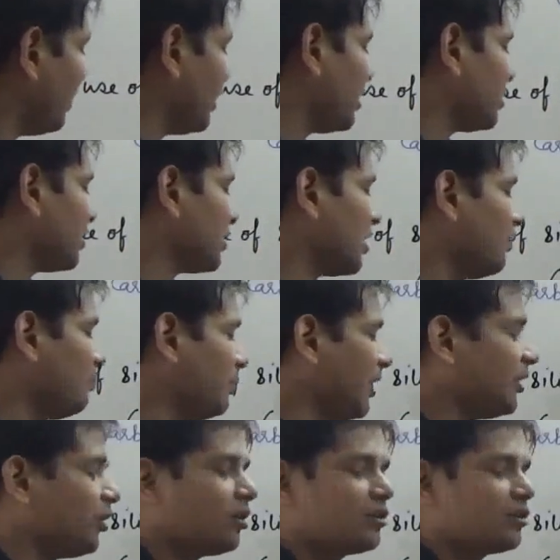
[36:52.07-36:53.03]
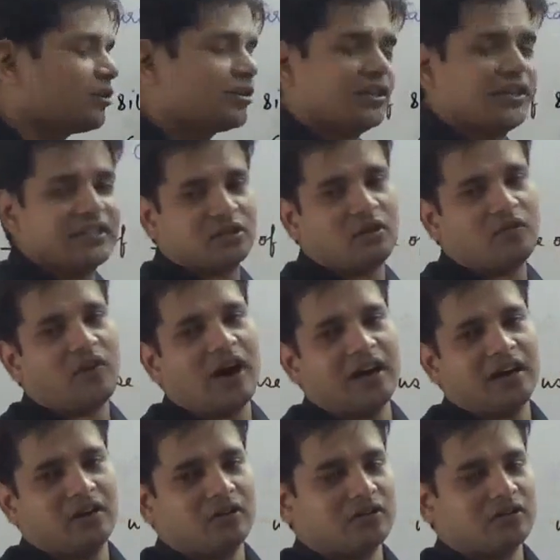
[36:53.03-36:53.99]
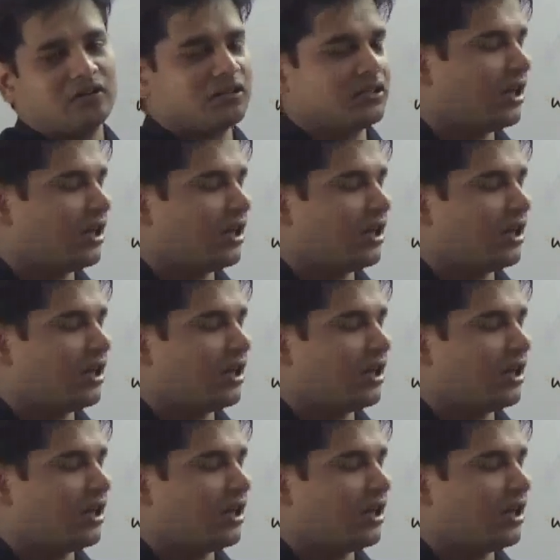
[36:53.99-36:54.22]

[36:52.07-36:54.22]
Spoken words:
but complete oxidation of iron